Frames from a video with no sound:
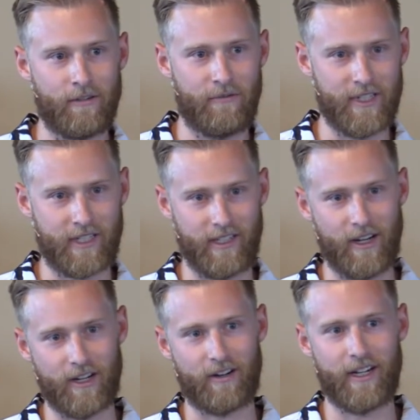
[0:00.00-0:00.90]
physically
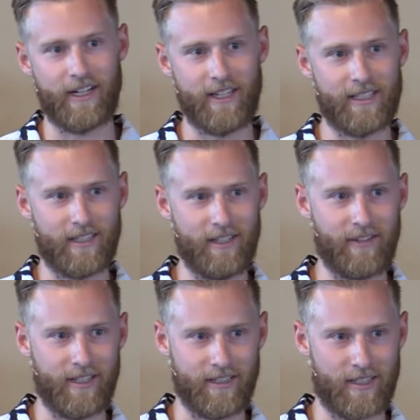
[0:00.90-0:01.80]
hungry, and he's
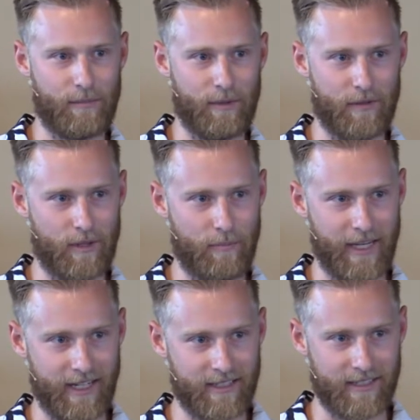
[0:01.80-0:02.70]
living and sleeping with the
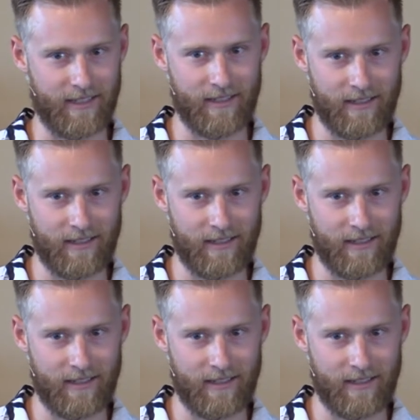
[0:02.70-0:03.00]
pigs. And